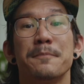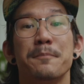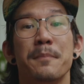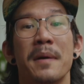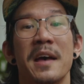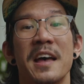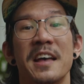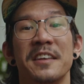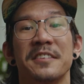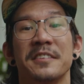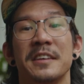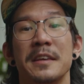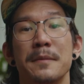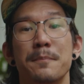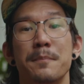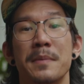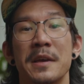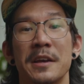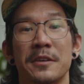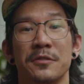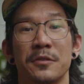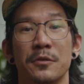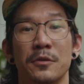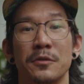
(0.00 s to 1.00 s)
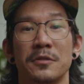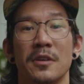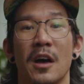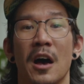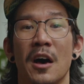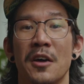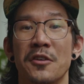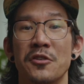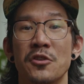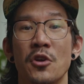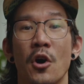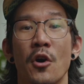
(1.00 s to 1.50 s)
pesky pixels
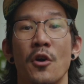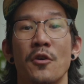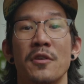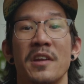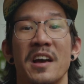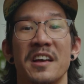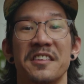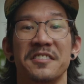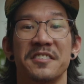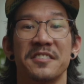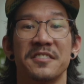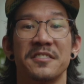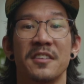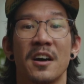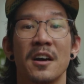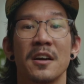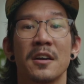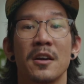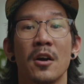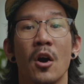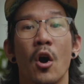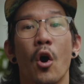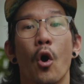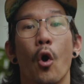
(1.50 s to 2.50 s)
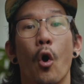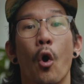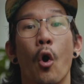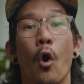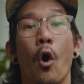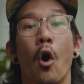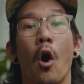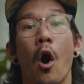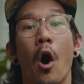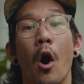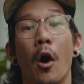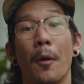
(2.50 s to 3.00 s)
are known as stuck
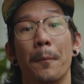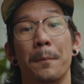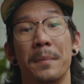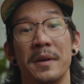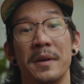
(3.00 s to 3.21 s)
or hot